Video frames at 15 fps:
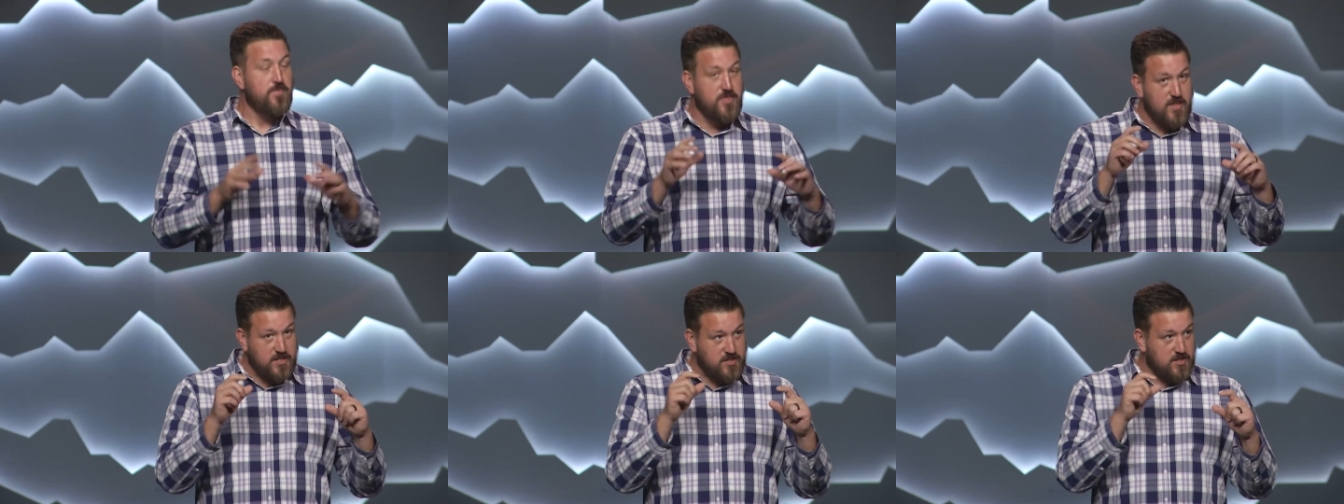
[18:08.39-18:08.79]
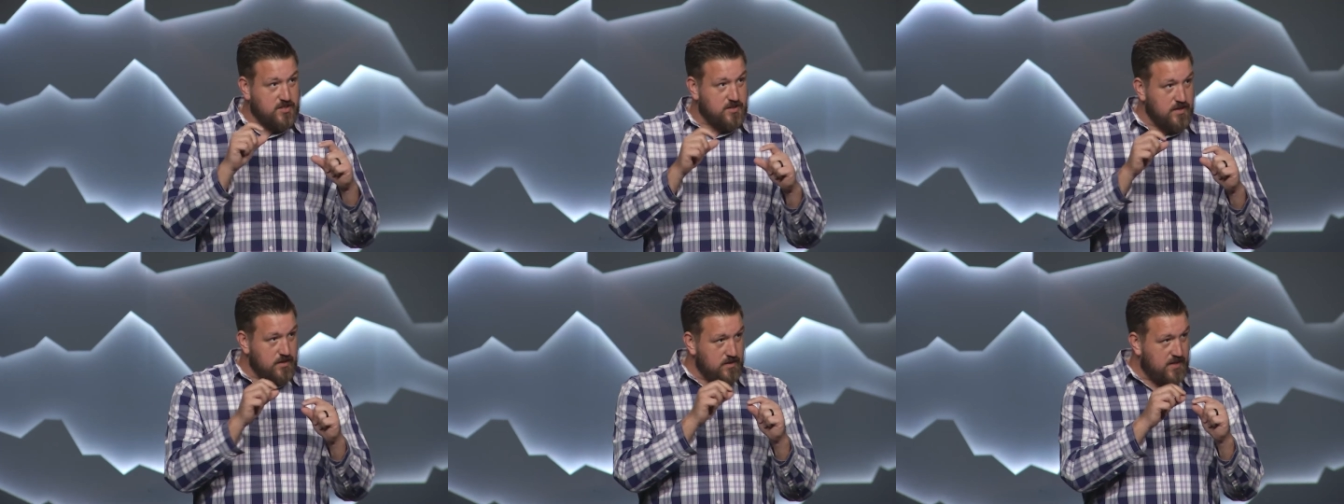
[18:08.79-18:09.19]
the
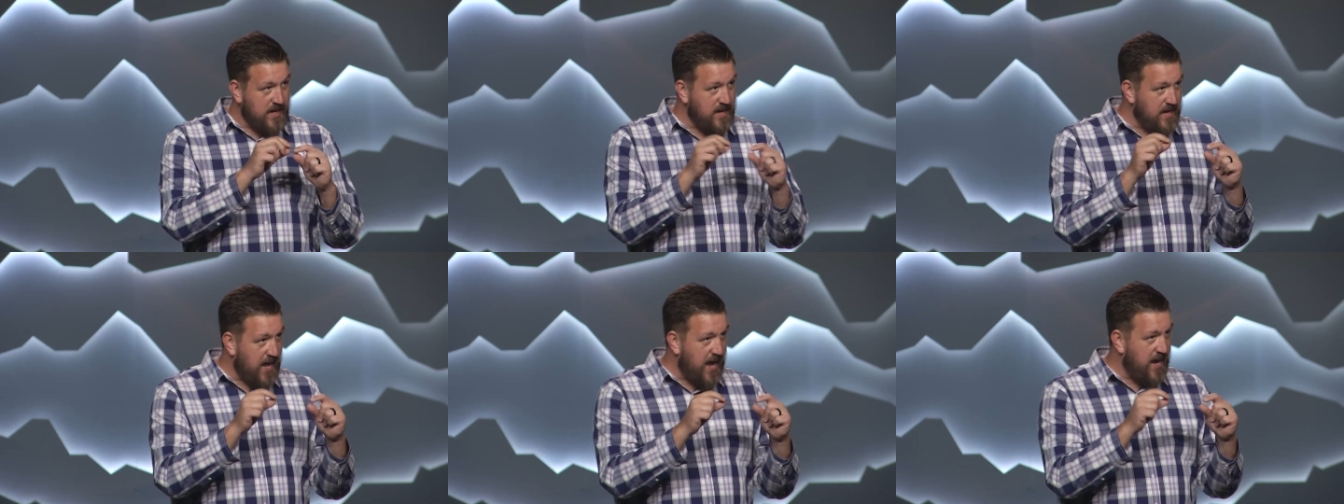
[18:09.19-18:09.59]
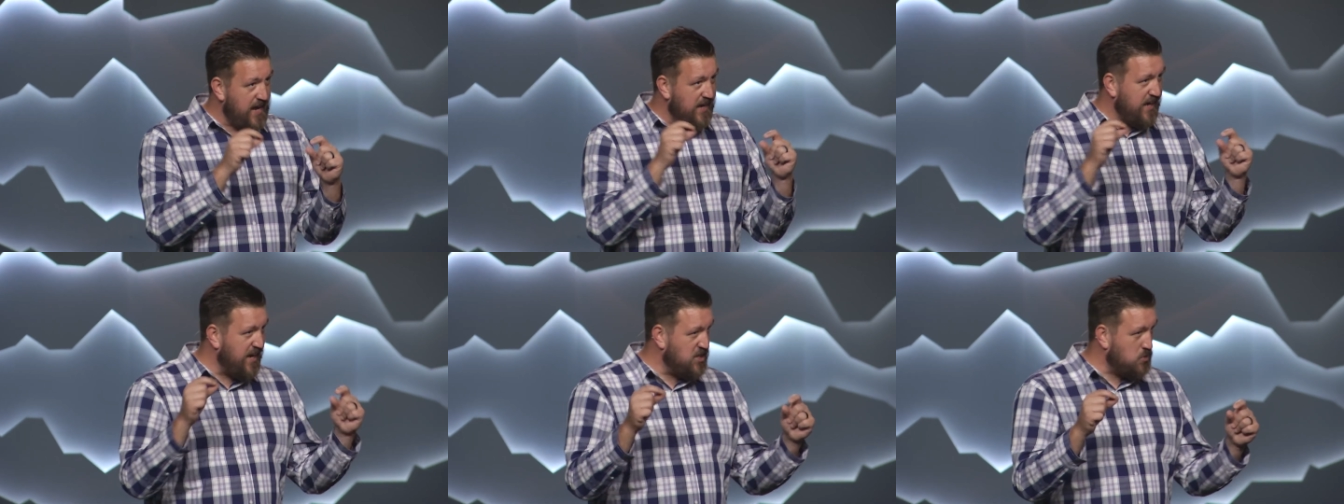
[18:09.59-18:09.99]
DNA
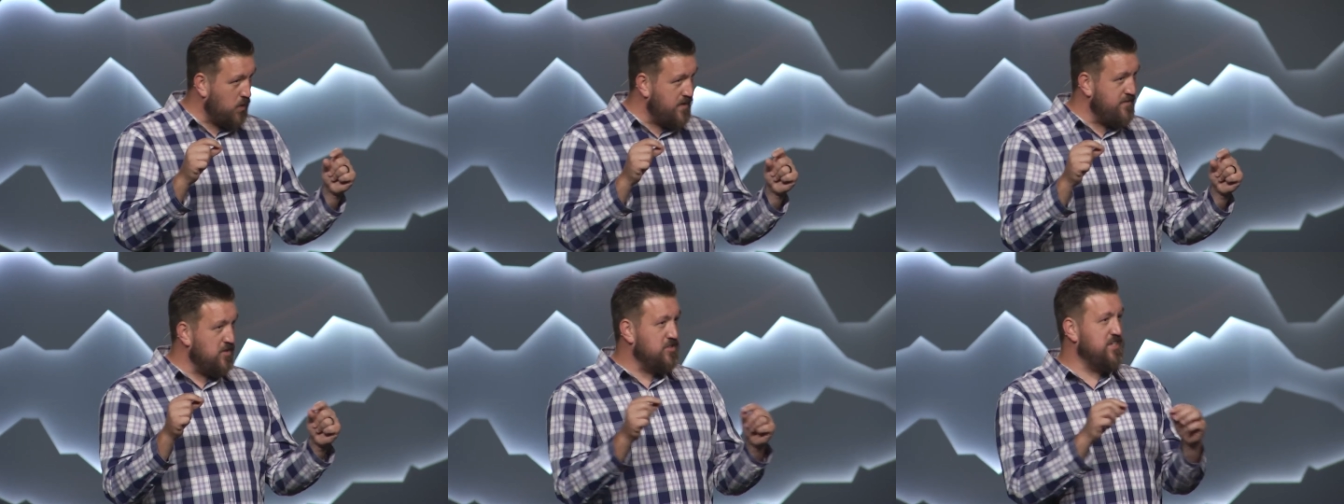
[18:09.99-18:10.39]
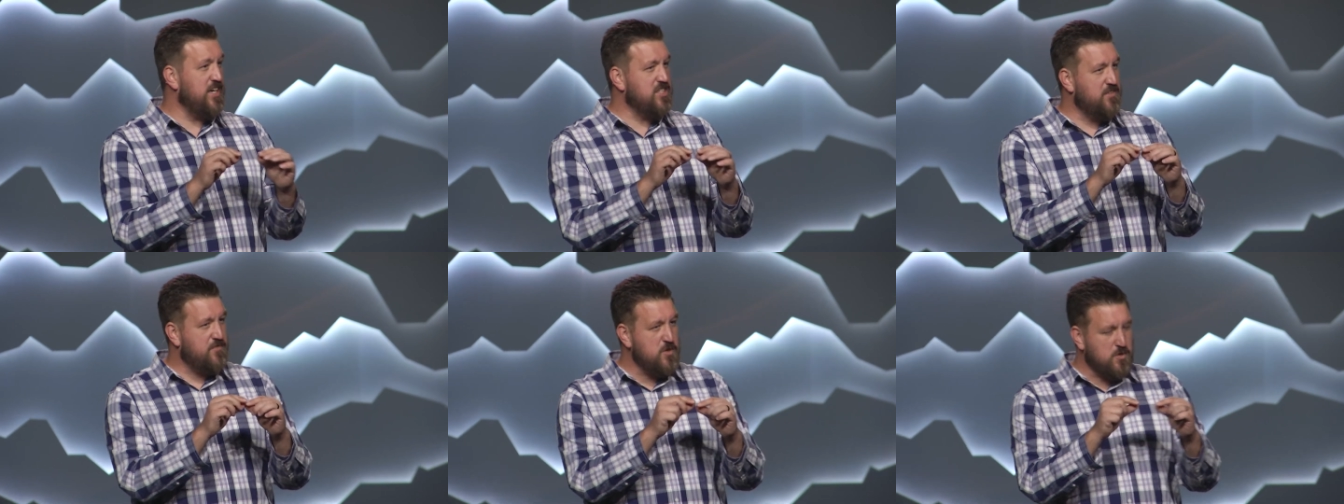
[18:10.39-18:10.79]
in each one of your
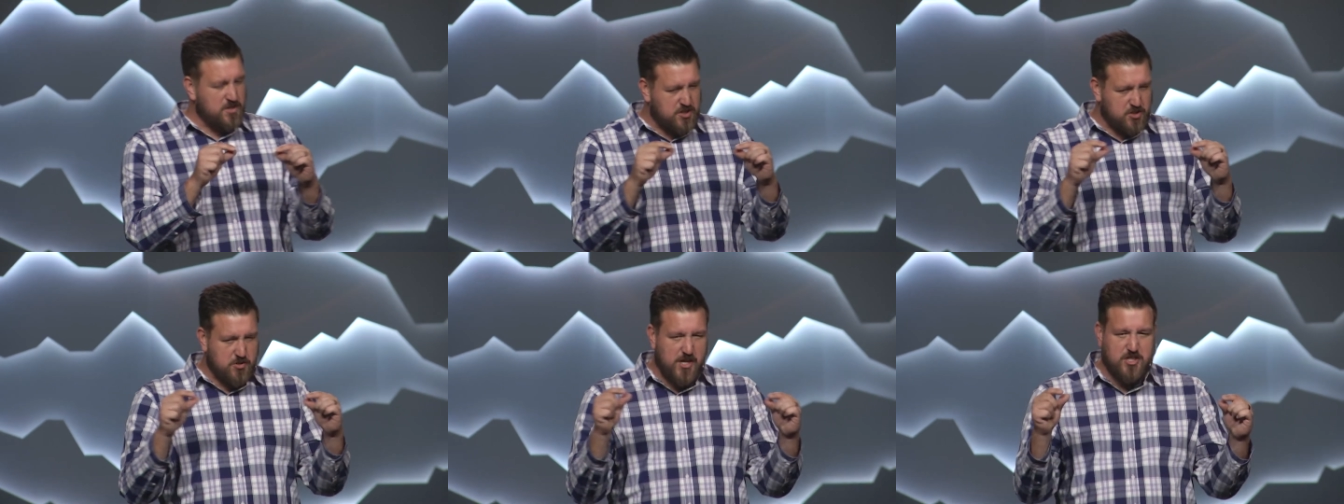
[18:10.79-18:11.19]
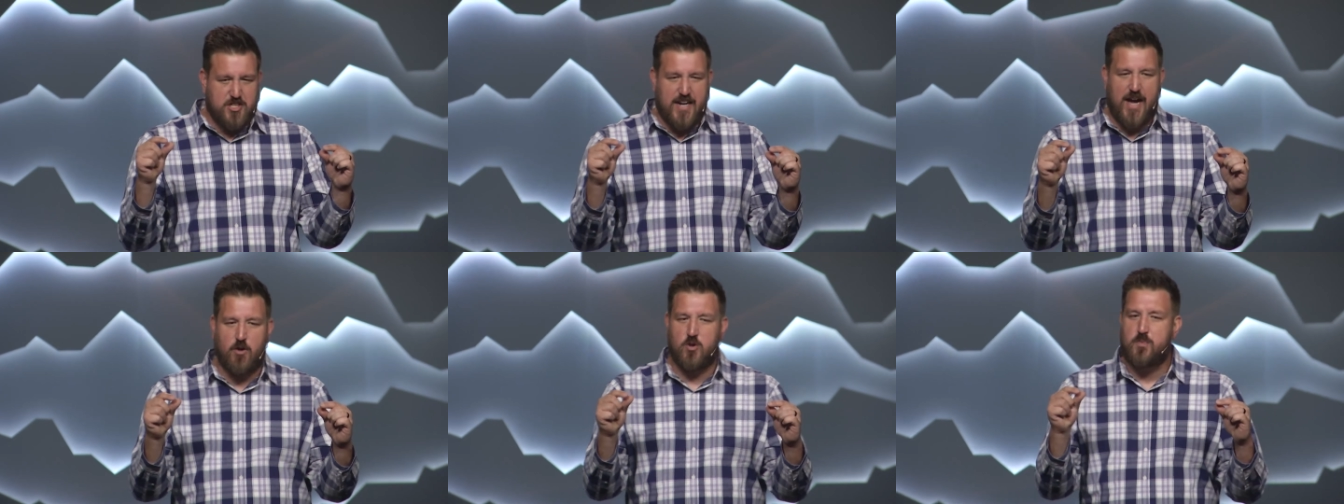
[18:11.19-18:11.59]
cells, if you were to stretch it
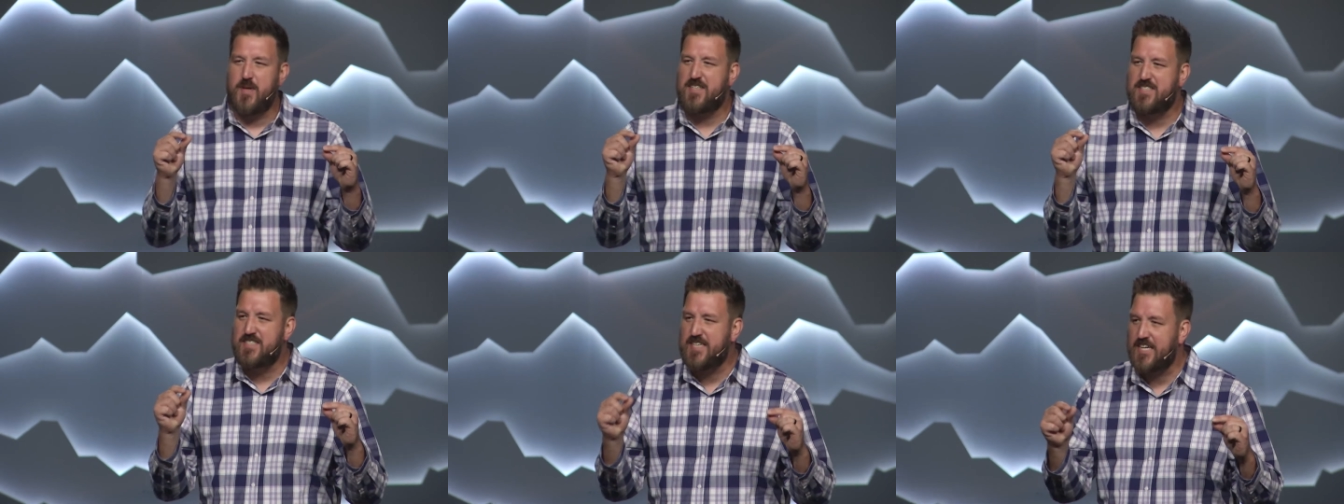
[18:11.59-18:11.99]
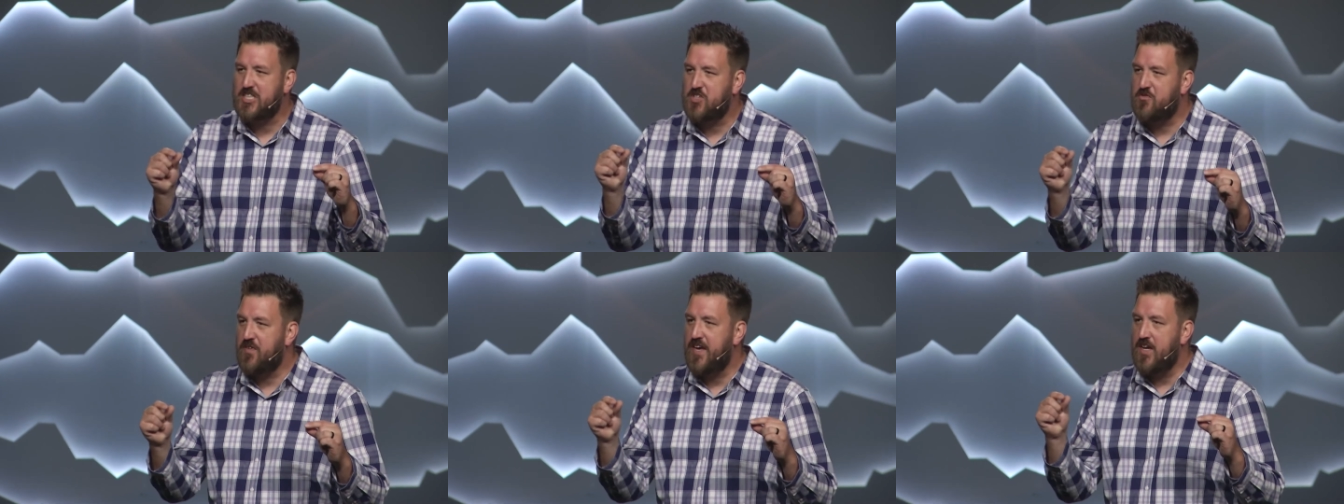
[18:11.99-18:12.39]
out, would be
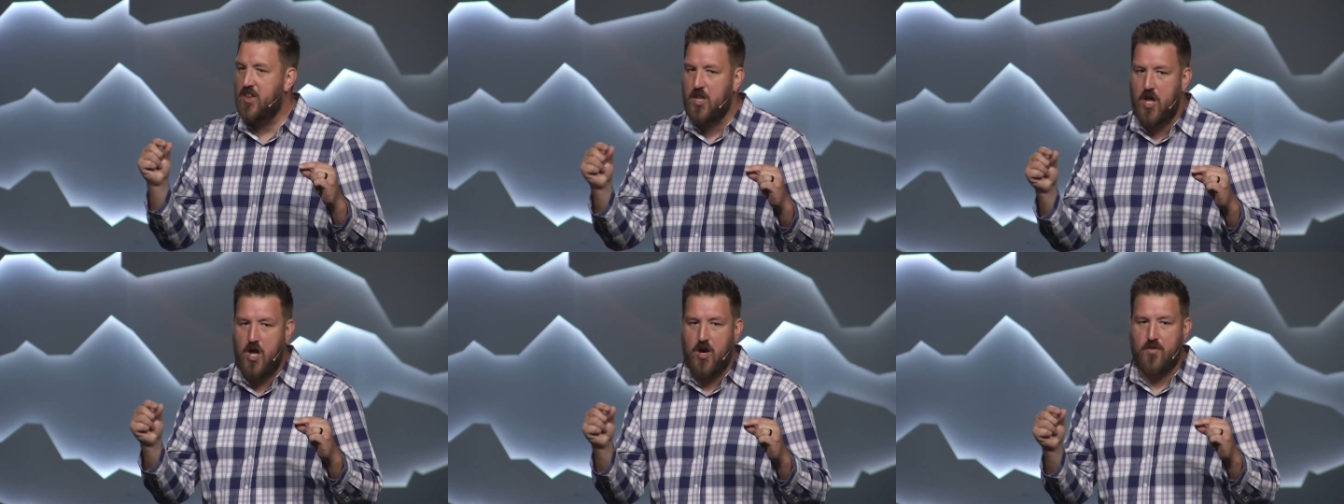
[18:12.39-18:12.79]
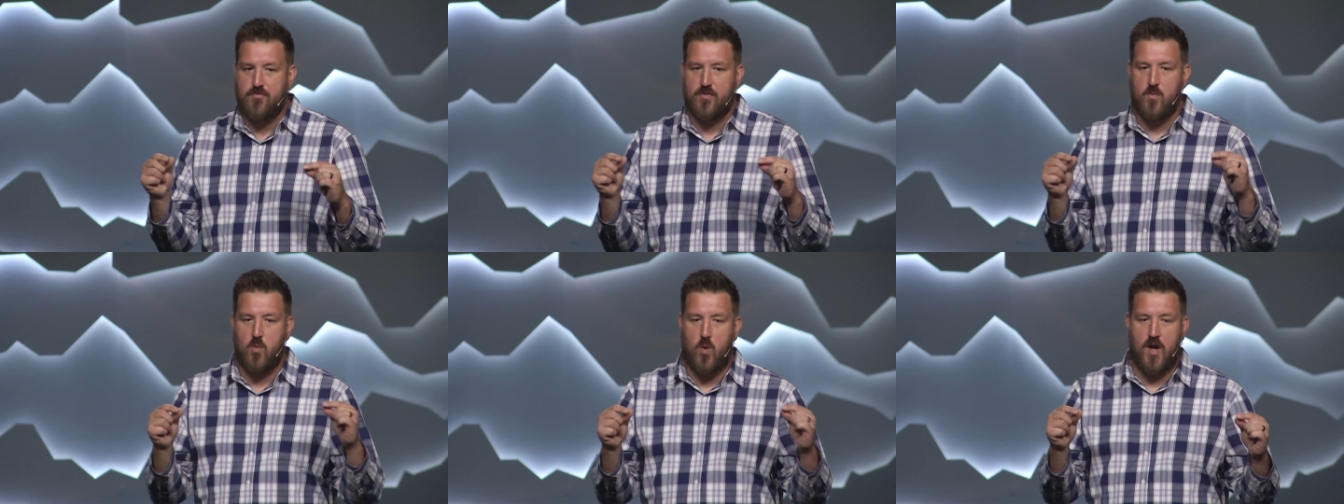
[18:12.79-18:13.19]
six feet long
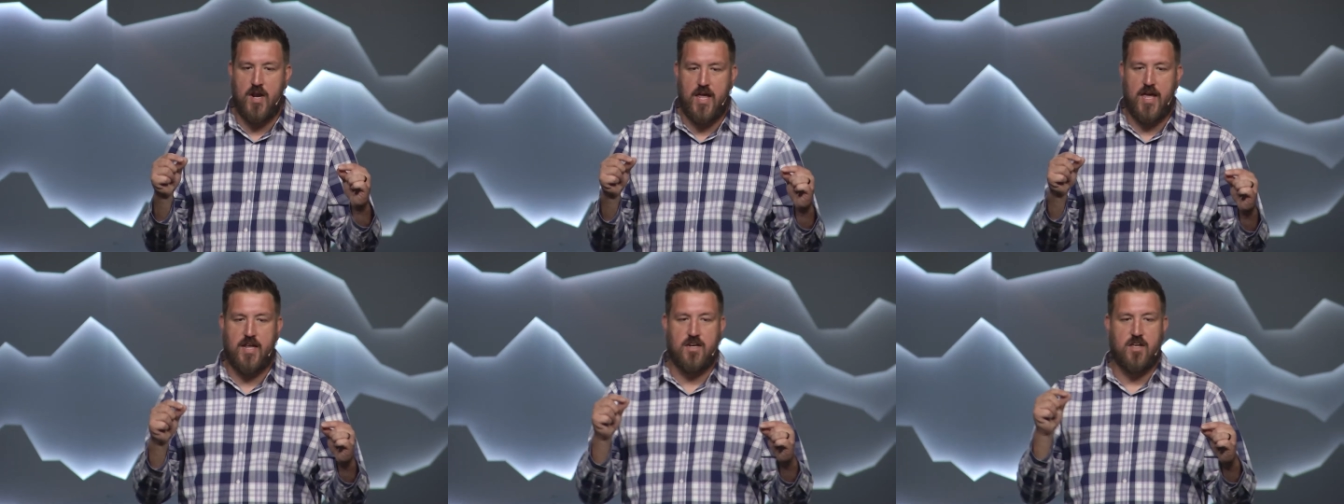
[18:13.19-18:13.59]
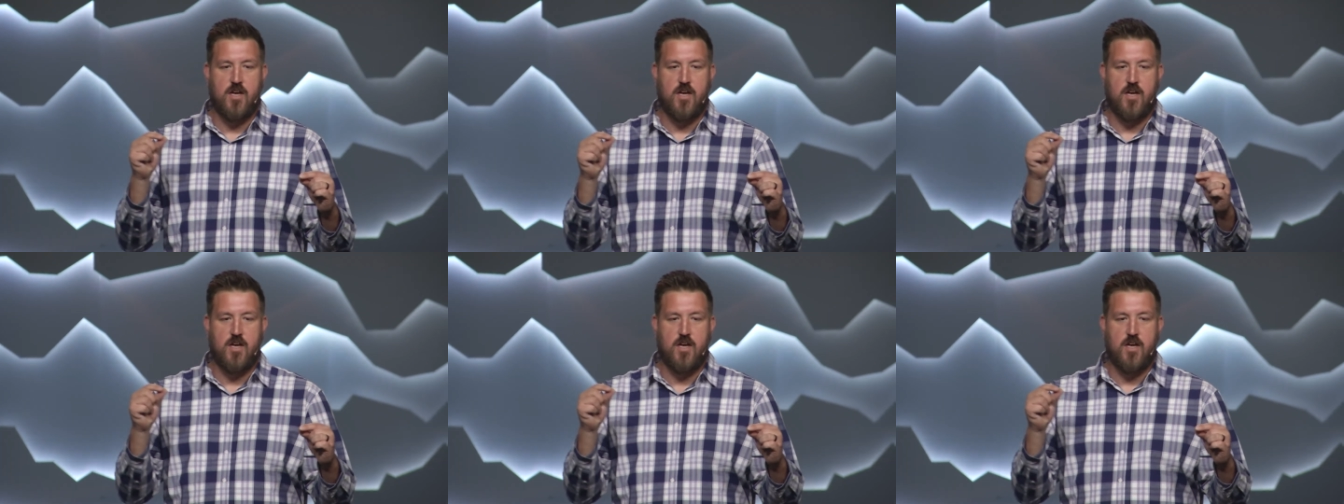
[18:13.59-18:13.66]
from one end